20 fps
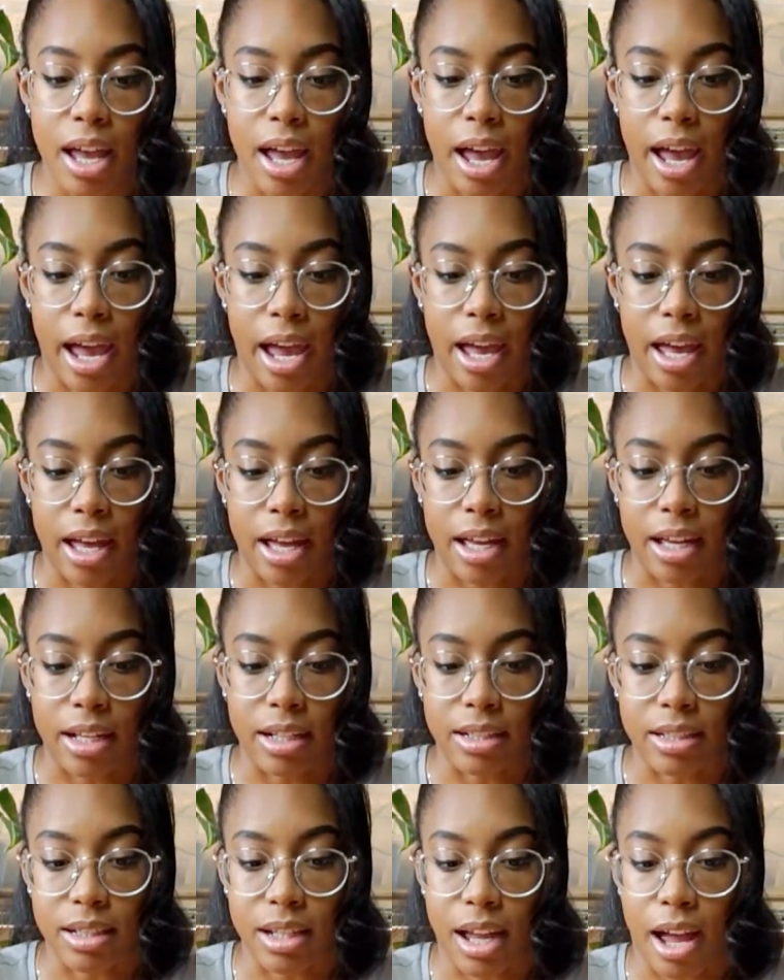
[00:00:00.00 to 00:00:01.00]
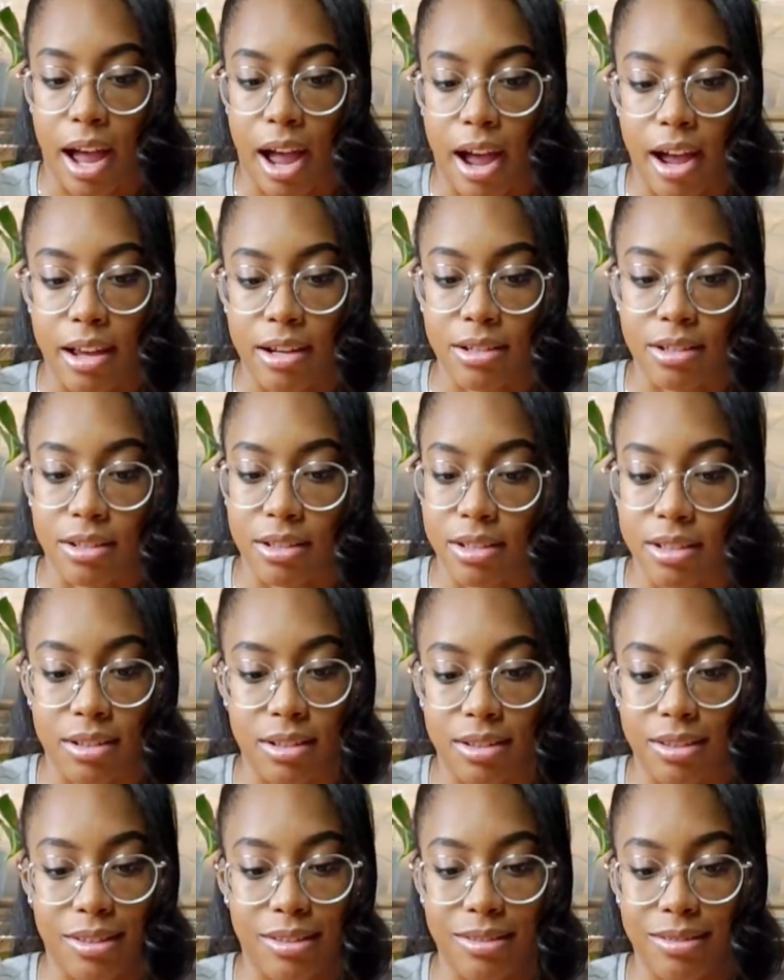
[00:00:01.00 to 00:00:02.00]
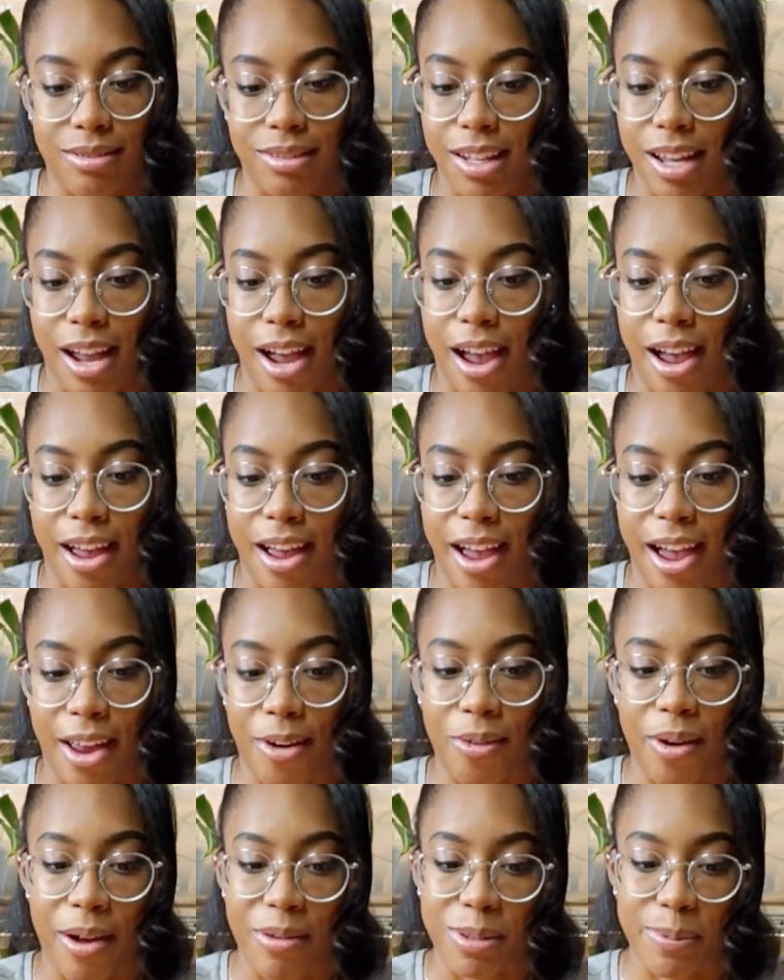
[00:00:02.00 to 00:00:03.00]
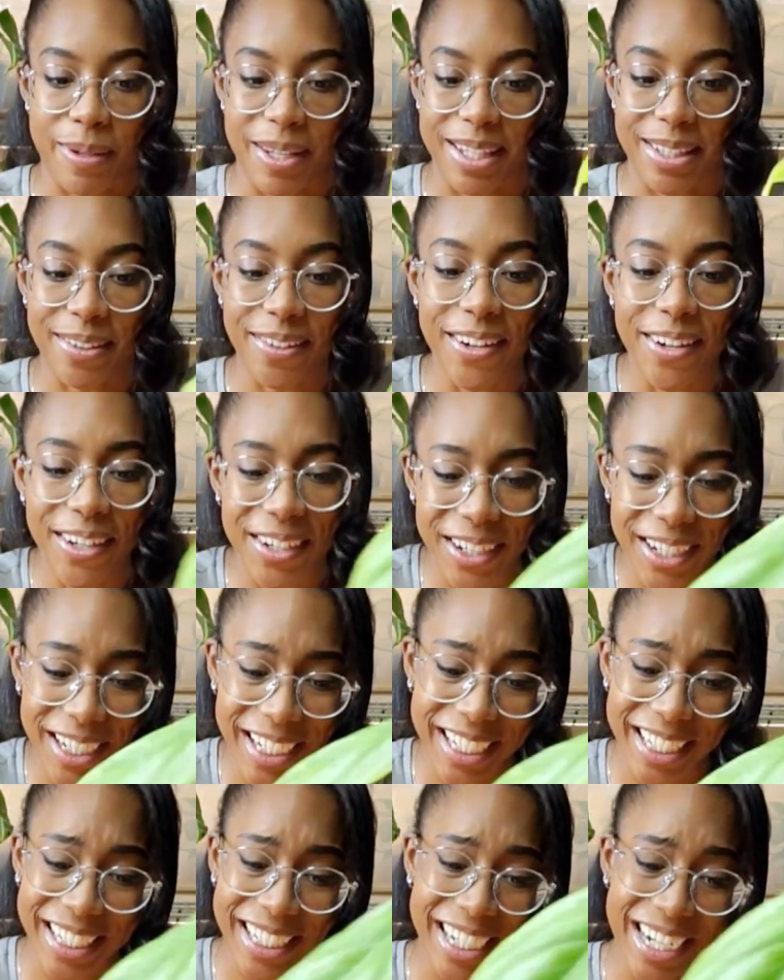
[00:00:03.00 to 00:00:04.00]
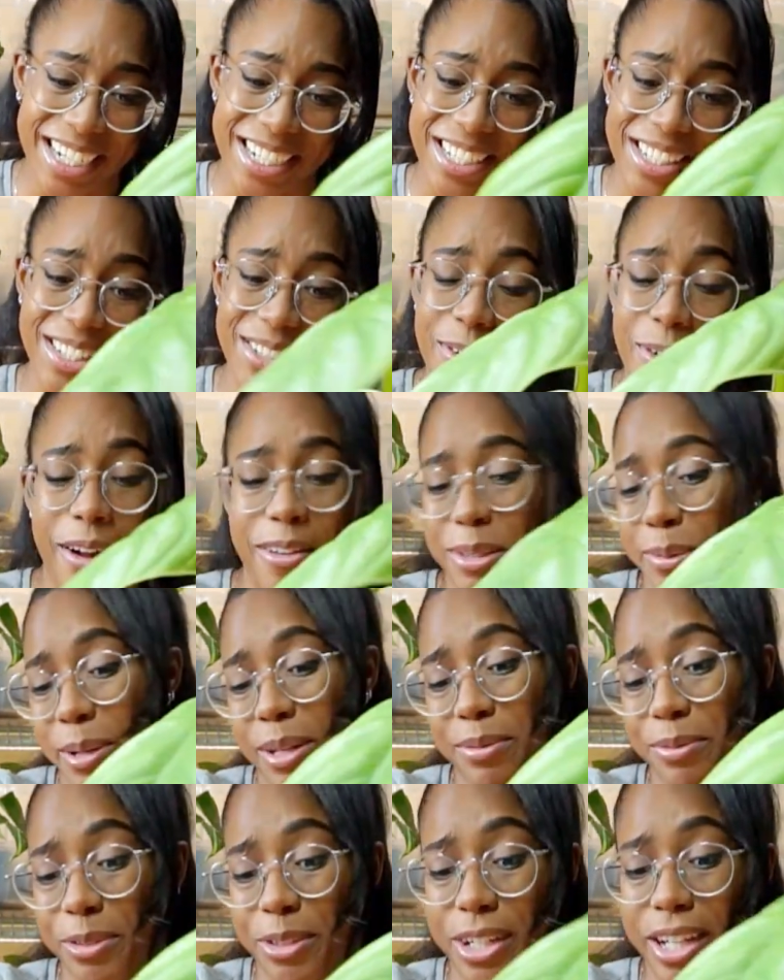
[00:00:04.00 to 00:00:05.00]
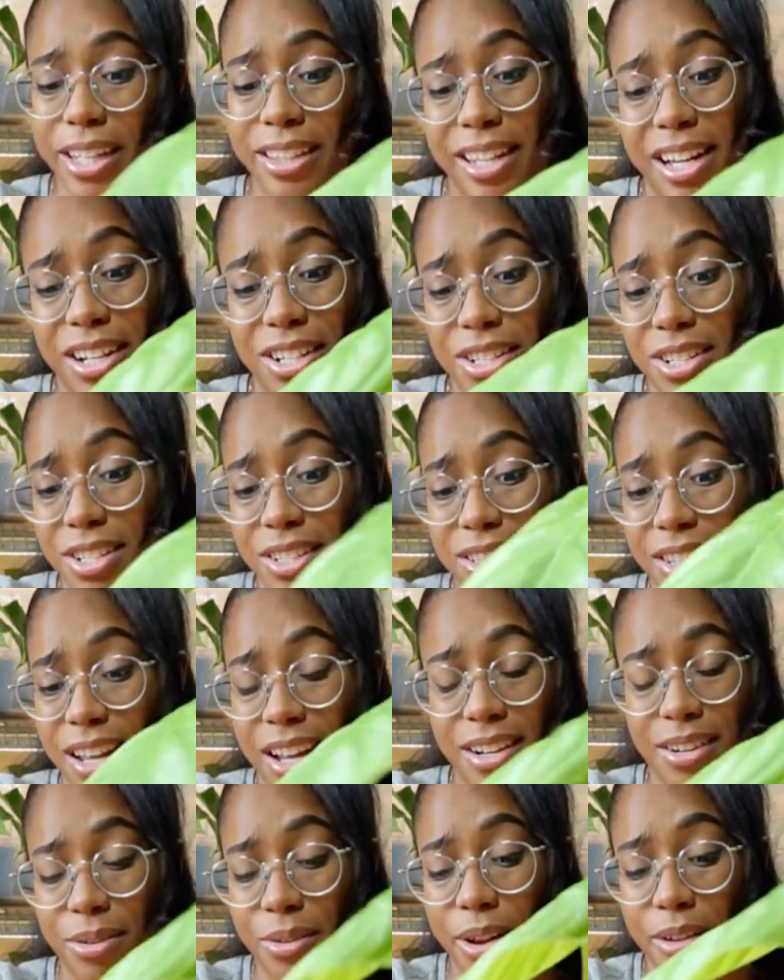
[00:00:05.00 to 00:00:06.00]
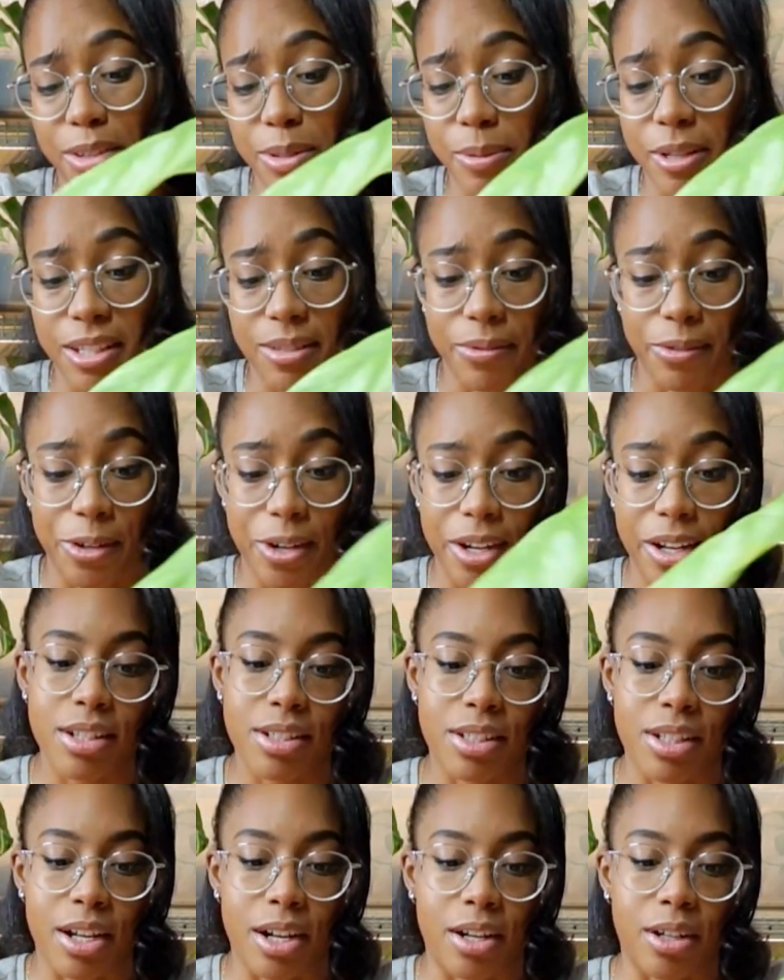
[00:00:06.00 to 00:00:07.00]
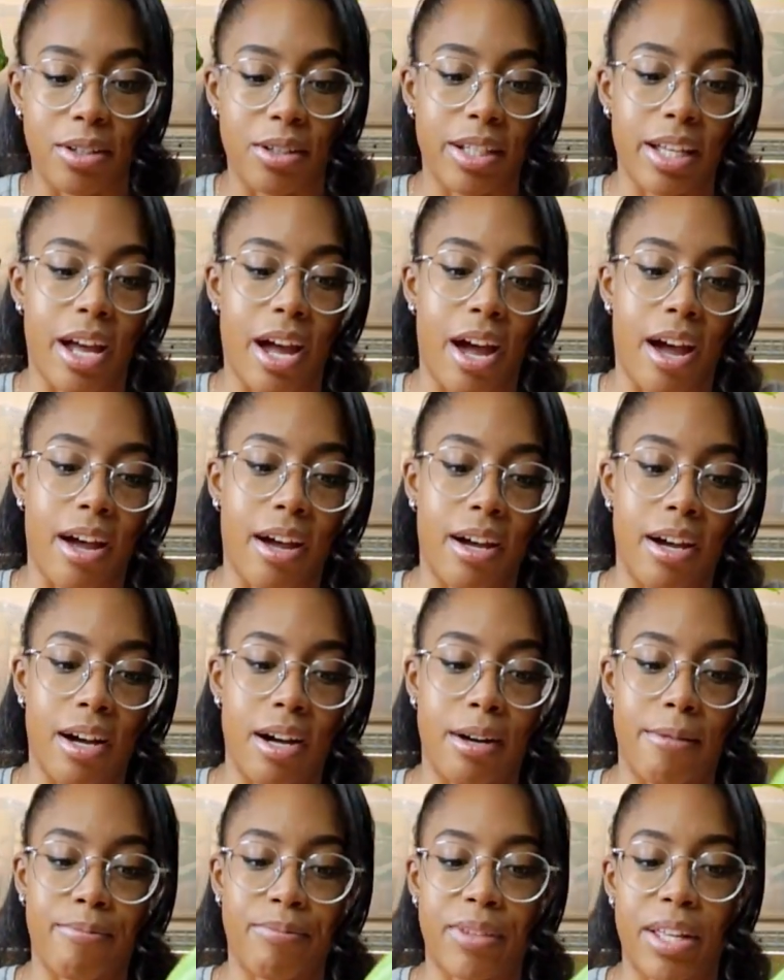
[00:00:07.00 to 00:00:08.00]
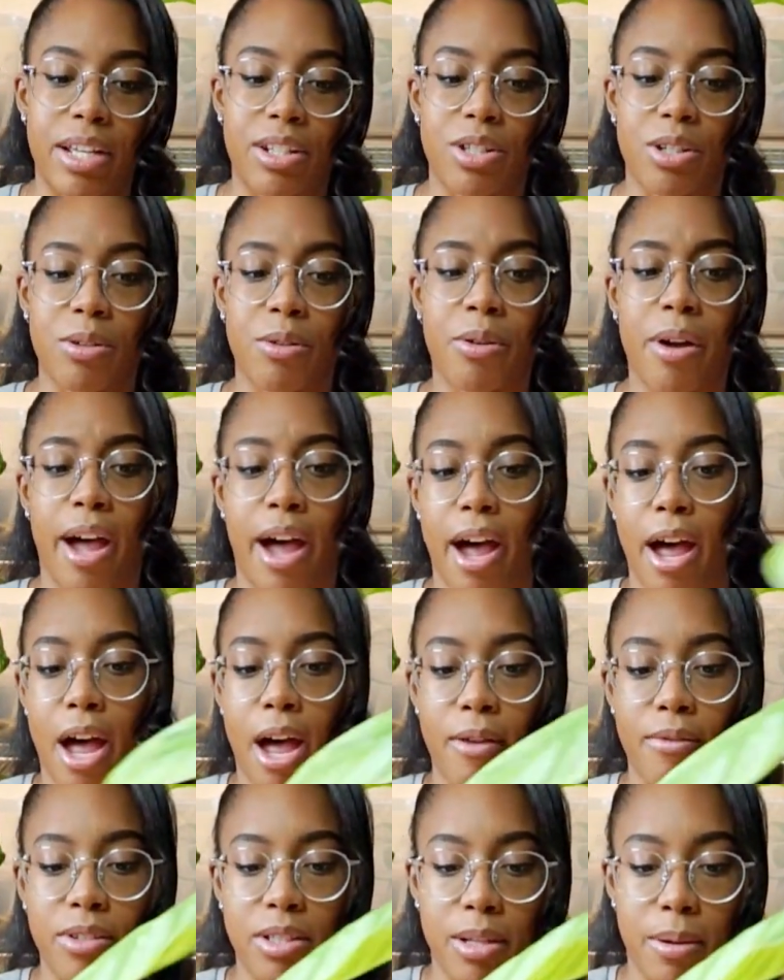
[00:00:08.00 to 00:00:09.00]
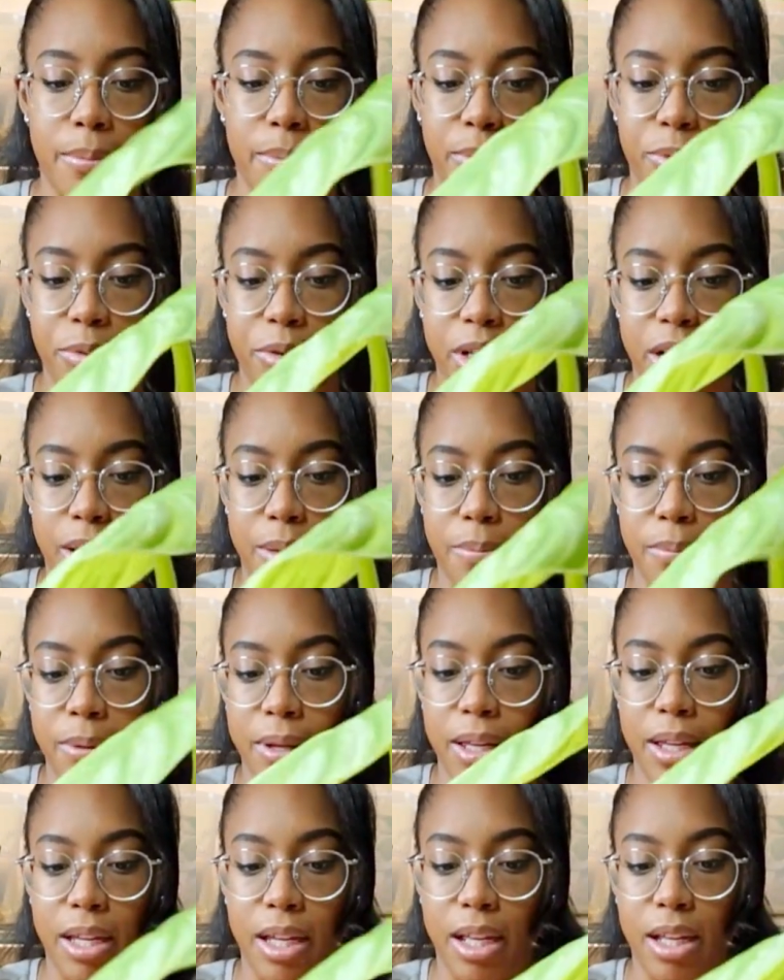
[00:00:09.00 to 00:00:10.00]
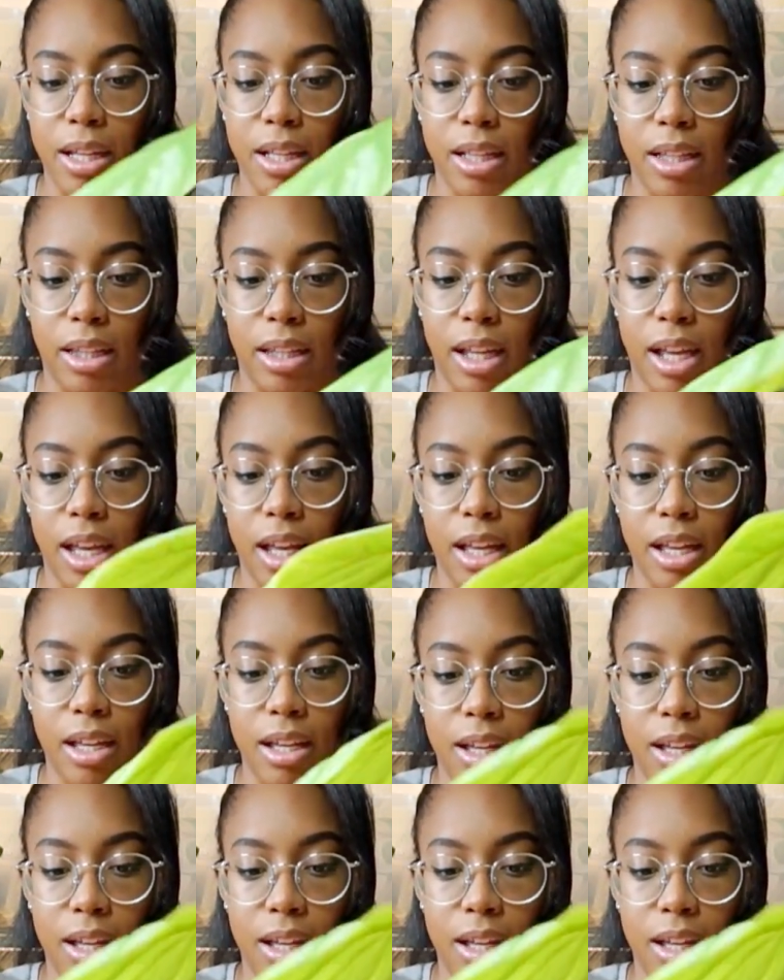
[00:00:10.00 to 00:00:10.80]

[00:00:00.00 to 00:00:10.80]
and I don't have space for it. I just don't have space for it, and that's just it. I don't have space for it. So yeah, they do have some pretty big like